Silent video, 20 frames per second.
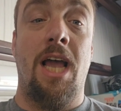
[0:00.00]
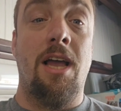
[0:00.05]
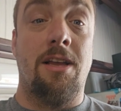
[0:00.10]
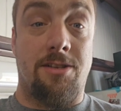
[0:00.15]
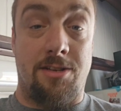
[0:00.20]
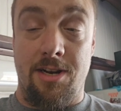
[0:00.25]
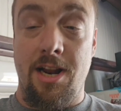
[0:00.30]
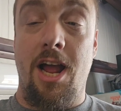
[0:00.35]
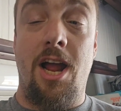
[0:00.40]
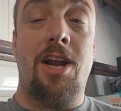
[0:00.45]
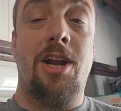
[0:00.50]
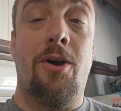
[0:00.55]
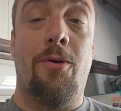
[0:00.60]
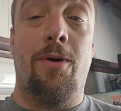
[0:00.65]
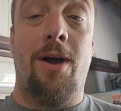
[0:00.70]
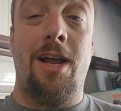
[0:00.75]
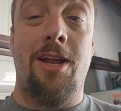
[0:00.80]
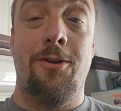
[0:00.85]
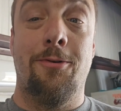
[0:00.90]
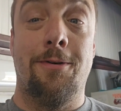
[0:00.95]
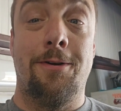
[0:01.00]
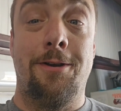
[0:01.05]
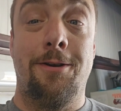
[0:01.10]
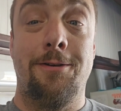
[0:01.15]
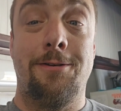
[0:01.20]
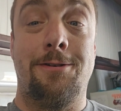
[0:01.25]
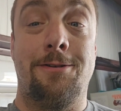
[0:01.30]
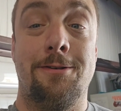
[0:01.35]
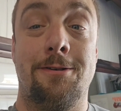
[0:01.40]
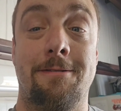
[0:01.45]
So now I know why you were
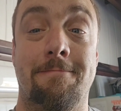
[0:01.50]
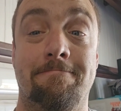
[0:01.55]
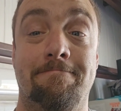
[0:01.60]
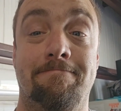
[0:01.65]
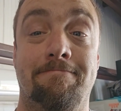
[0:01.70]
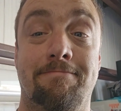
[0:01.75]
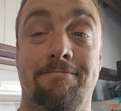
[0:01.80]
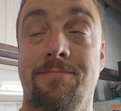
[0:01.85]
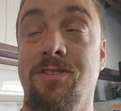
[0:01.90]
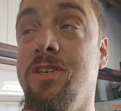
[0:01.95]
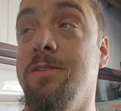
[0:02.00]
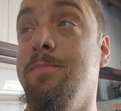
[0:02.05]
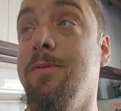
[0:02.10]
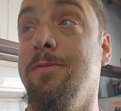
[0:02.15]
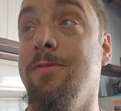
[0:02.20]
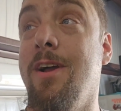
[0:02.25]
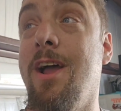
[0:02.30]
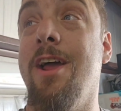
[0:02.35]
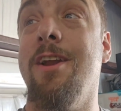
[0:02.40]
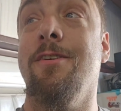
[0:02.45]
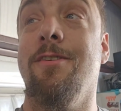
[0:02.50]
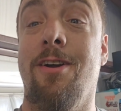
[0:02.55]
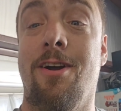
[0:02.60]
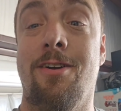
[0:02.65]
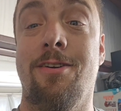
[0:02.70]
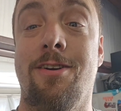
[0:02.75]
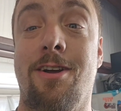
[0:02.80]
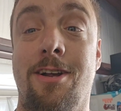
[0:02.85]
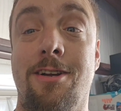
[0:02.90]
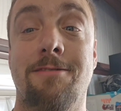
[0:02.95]
used to it. You've been riding
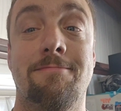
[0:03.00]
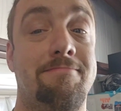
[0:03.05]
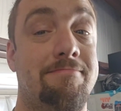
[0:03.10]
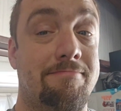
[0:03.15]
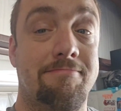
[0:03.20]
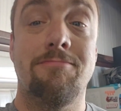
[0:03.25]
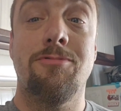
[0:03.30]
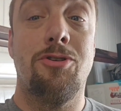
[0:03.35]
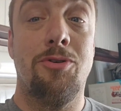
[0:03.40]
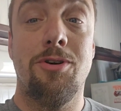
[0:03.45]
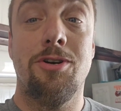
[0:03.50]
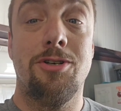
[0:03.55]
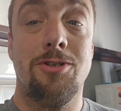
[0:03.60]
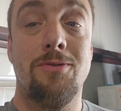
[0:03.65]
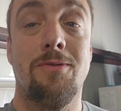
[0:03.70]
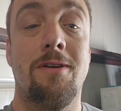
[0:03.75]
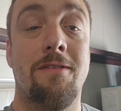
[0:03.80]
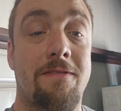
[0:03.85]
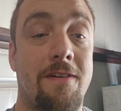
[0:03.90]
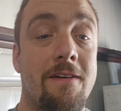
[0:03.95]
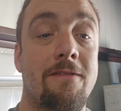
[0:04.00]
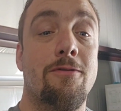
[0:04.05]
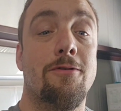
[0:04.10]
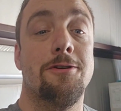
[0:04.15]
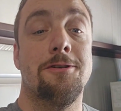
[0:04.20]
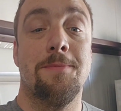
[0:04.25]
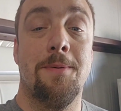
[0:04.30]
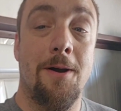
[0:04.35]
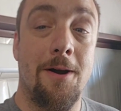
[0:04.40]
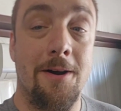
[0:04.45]
around on 225
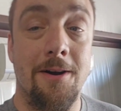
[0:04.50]
horsepower.